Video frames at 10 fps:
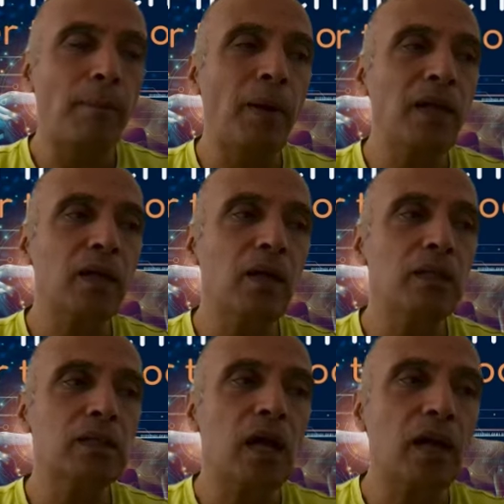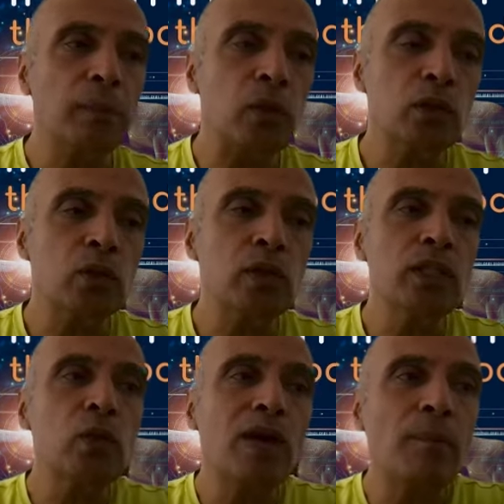But startups also
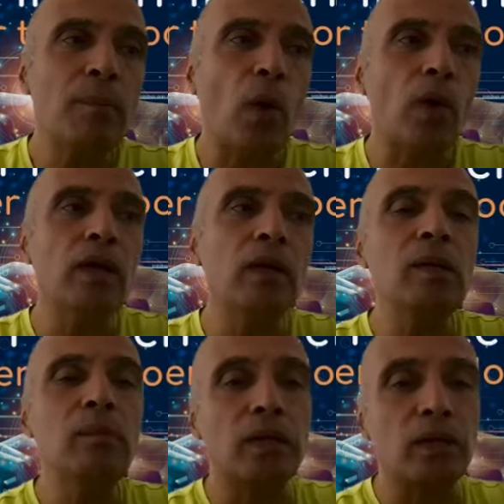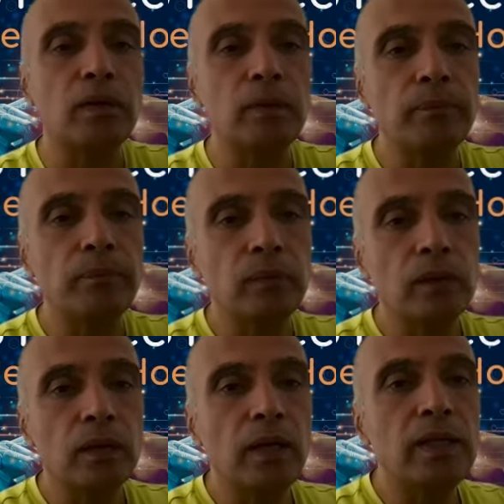needs to have a broader remit.
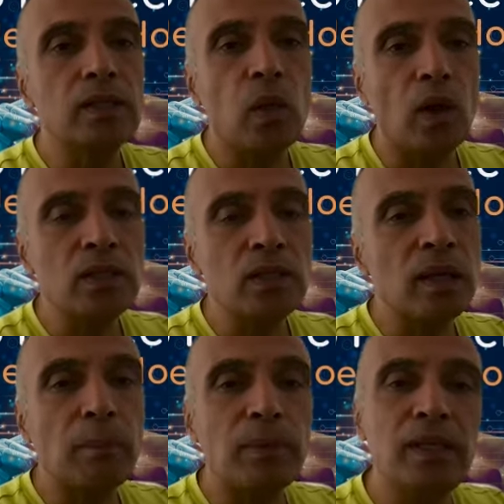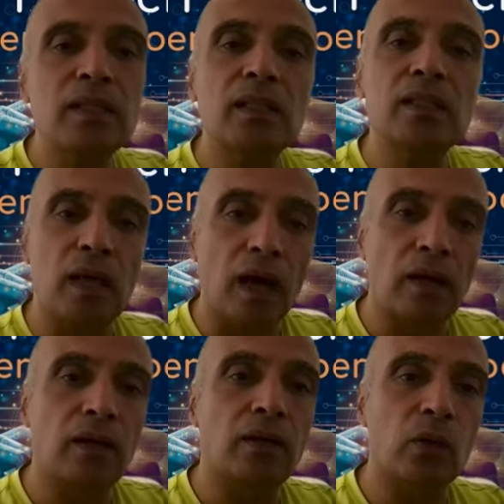It is not just companies that
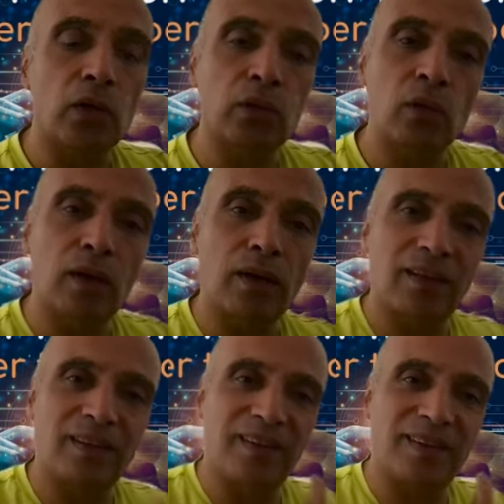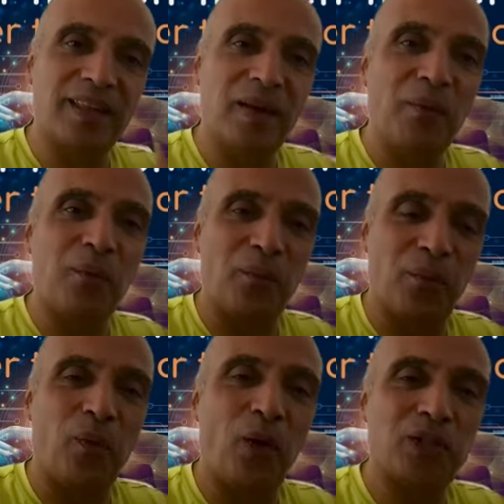start. It is also then
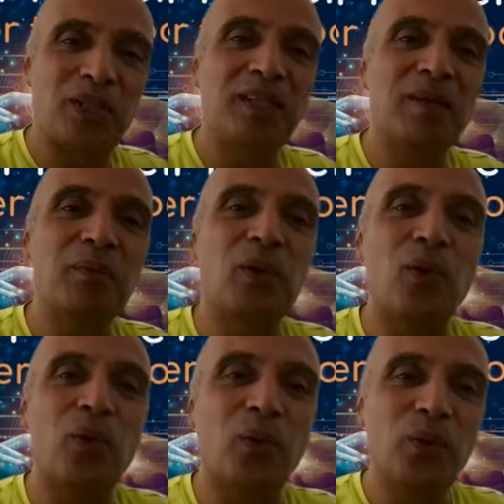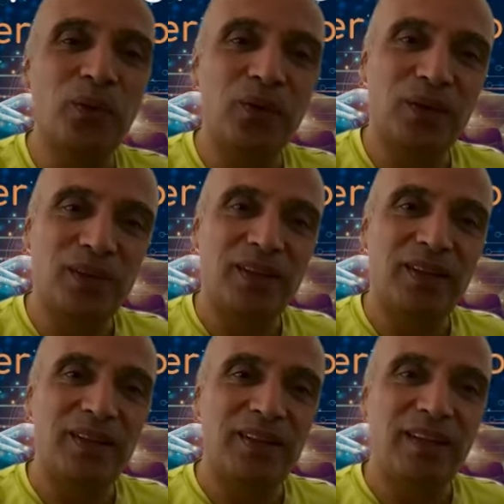watching them grow
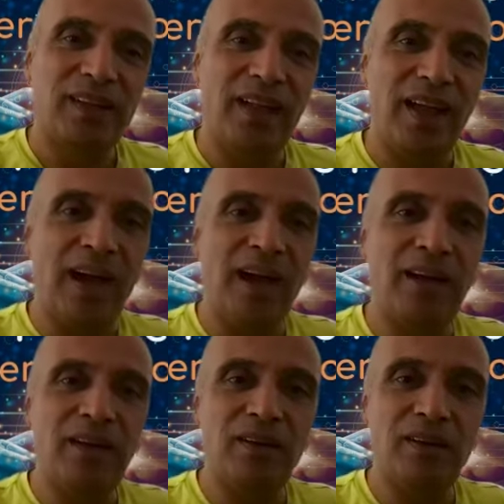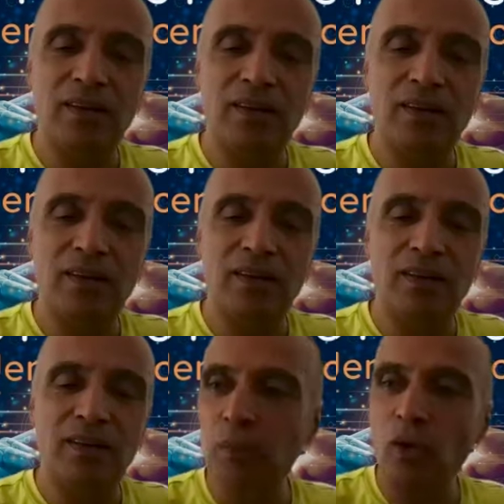and
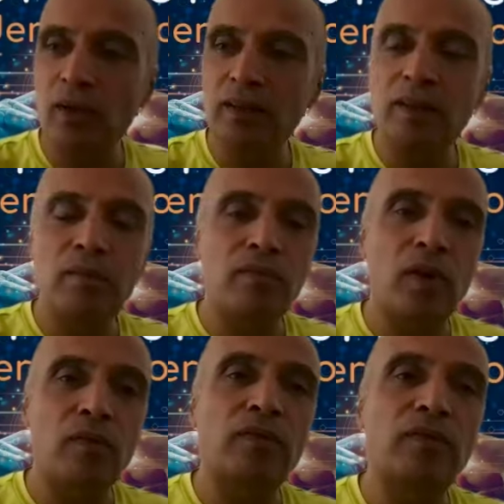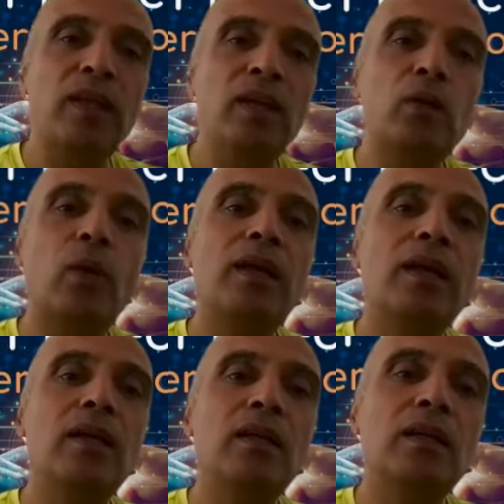supporting them for a 15,
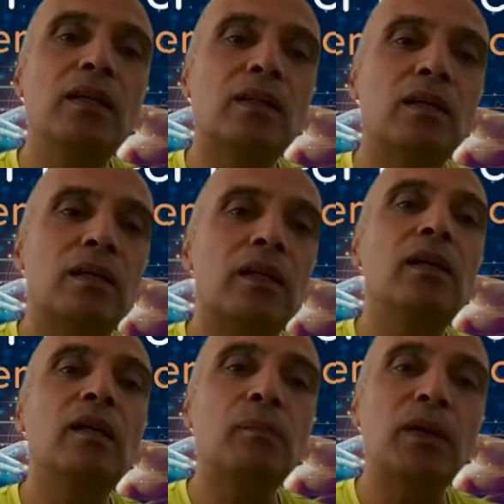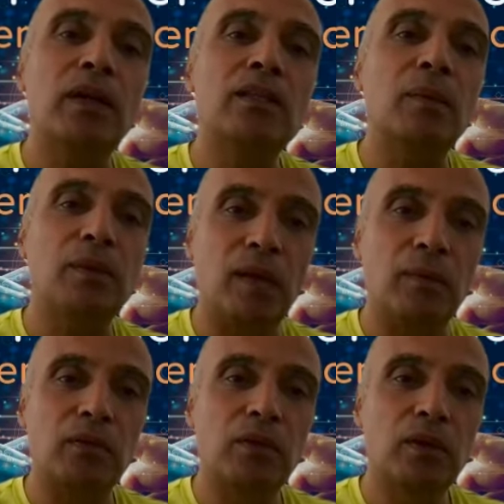20, 30 year period
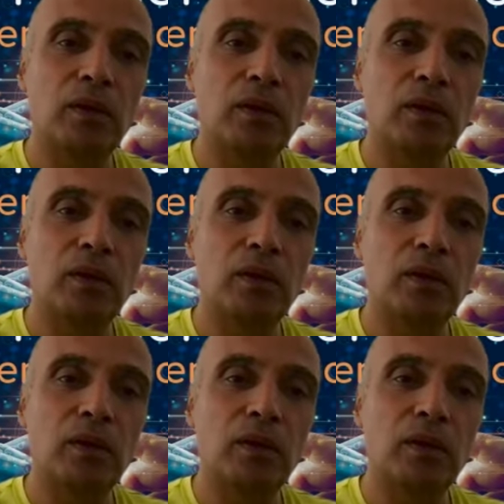sometimes.